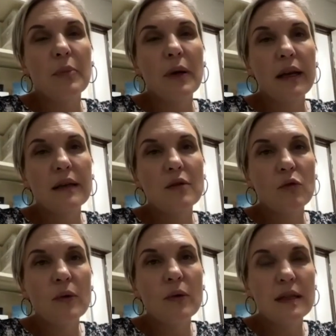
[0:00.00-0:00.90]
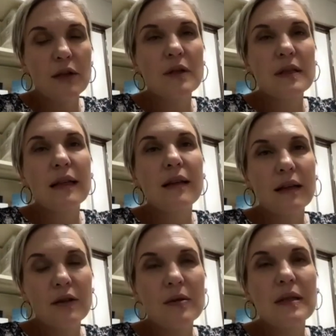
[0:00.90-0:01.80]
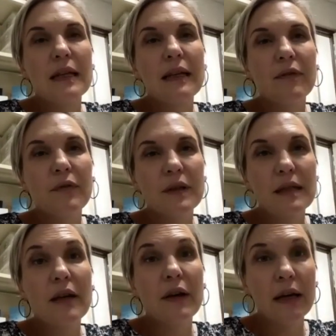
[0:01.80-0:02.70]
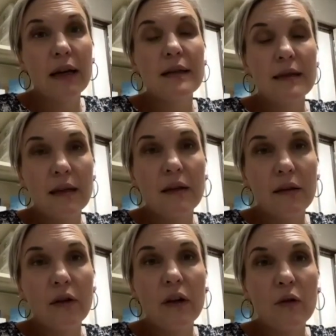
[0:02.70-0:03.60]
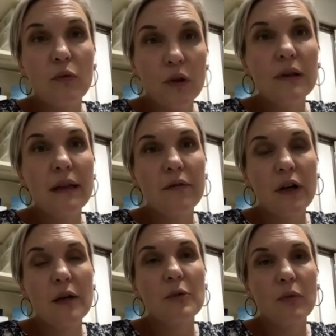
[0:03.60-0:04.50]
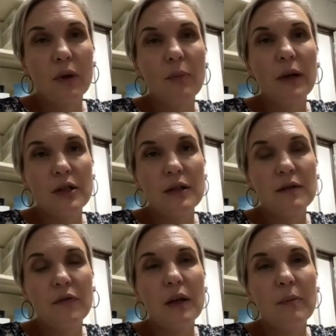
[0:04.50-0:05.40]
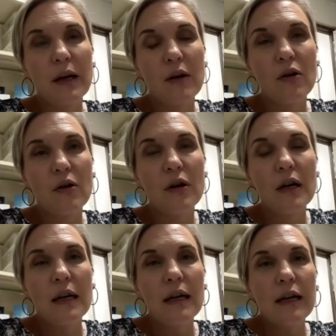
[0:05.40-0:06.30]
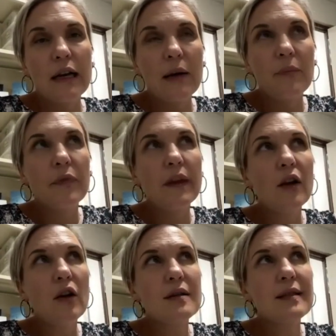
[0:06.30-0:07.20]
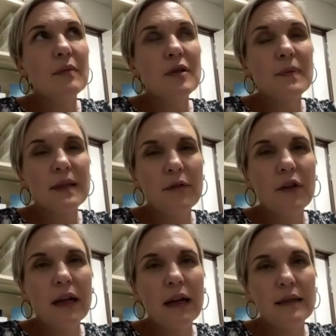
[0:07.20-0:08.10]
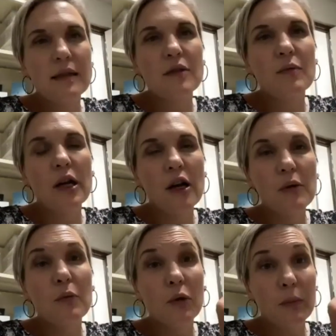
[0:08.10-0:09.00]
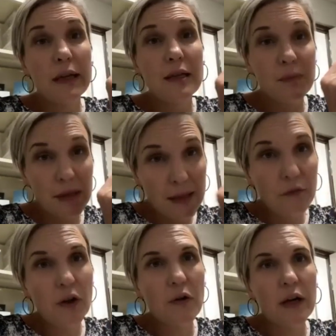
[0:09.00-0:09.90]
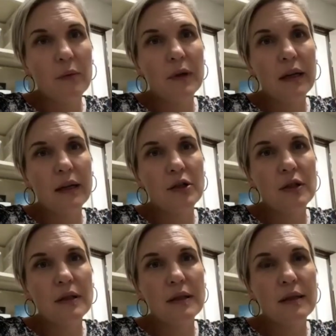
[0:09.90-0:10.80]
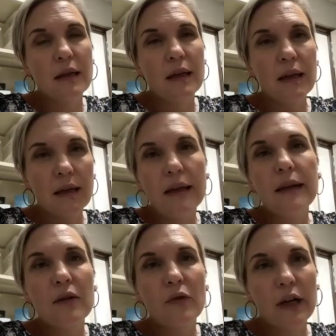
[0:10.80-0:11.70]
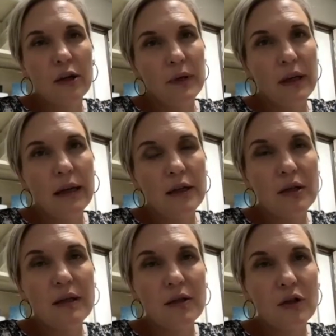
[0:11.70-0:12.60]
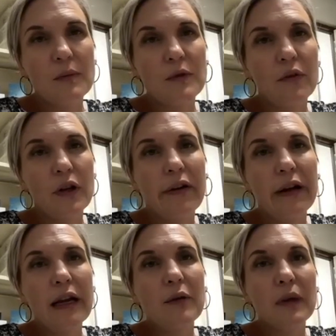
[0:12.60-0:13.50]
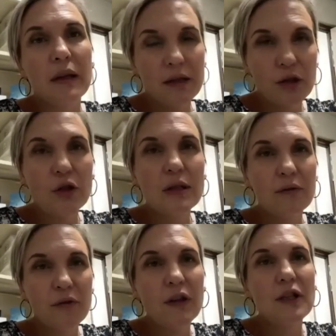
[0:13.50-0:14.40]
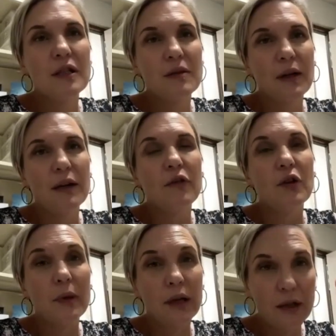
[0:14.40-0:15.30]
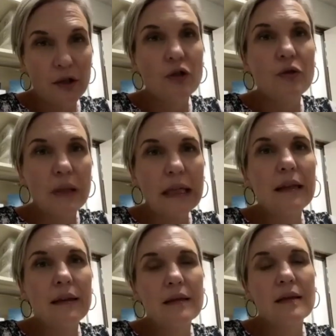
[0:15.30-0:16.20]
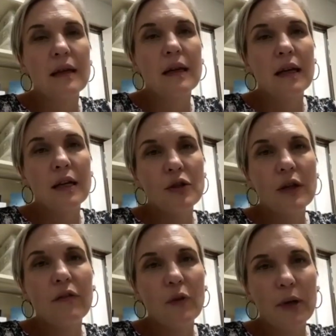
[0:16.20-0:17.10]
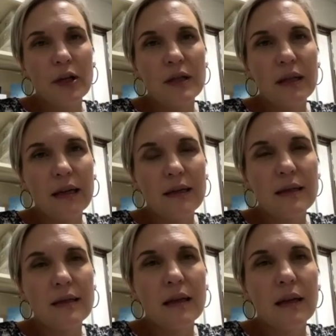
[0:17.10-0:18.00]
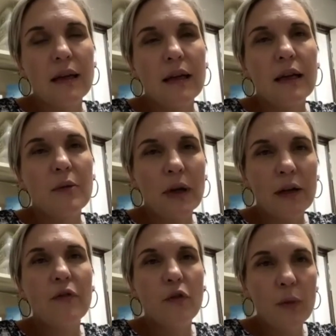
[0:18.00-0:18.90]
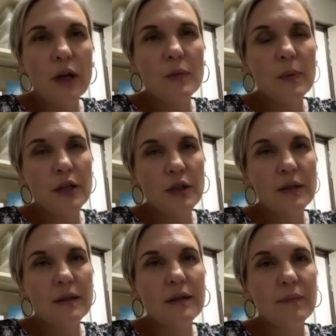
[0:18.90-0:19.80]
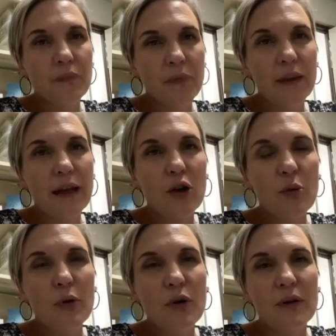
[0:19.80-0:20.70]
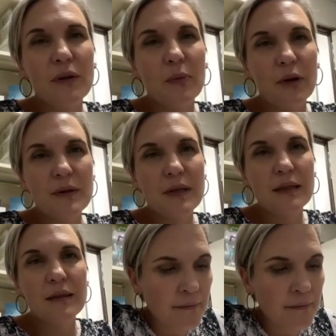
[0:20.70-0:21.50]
But it's always interesting then to see if this hearing aid is in the real world environment, what patients' feedback are. And there are some specific cases where I will make specific recommendations, clinical recommendations in terms of a hearing aid, where there's certain features where I feel, but I do need this to give a patient access. But for most patients, they are part of the process.